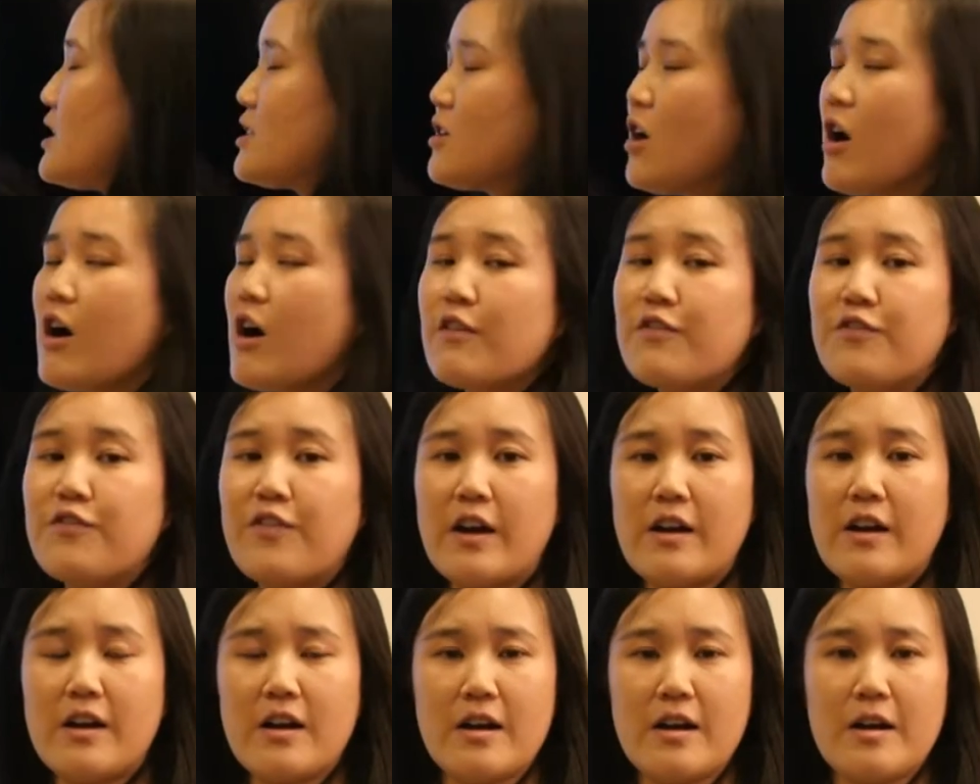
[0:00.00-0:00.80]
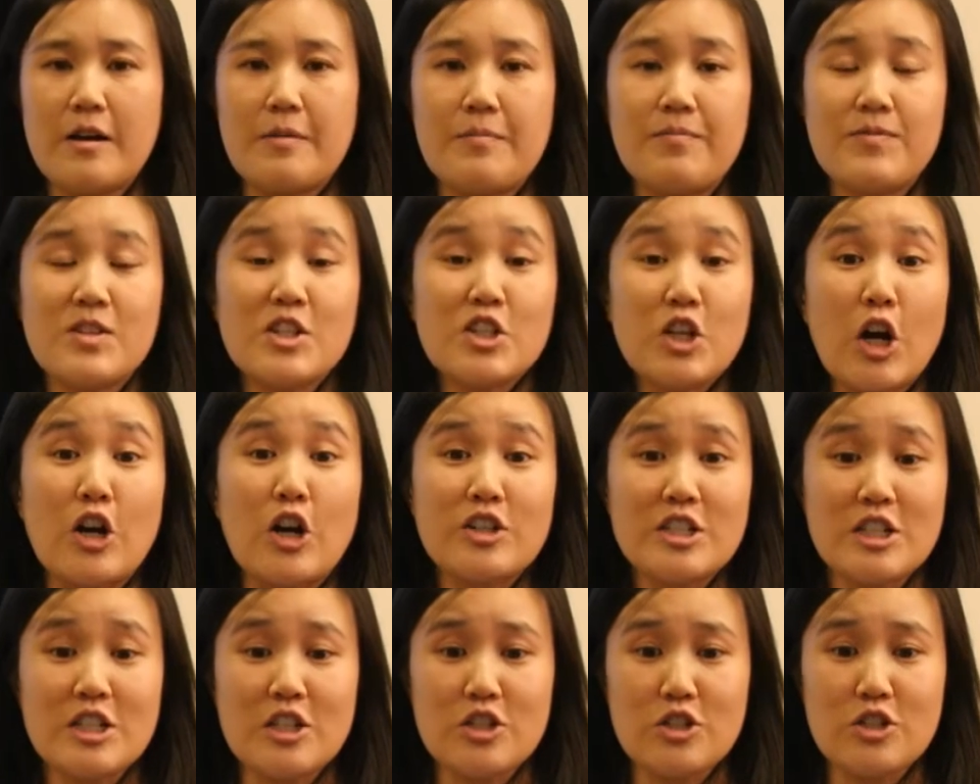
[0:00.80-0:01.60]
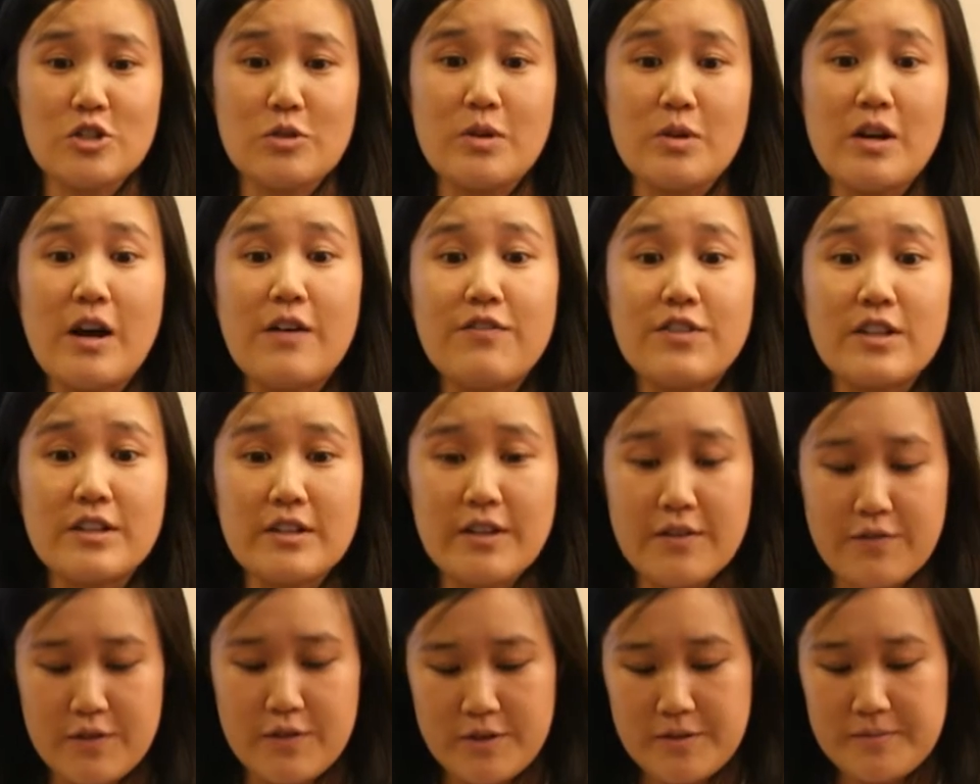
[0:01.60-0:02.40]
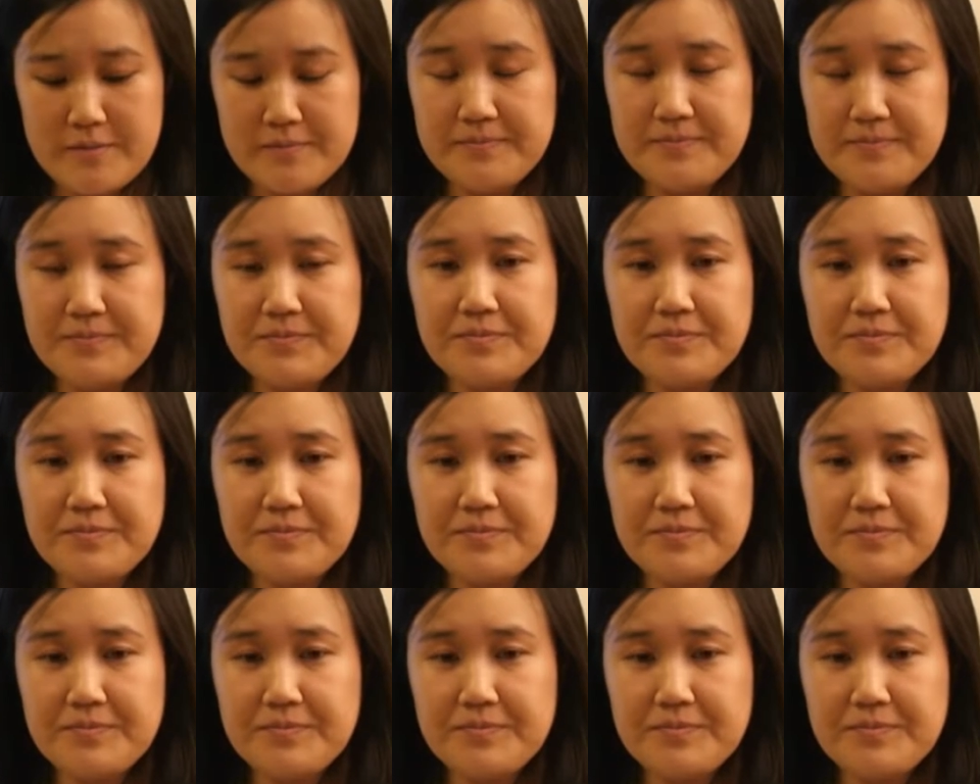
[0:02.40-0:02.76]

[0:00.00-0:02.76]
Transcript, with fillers: is all um, scar tissue of the liver.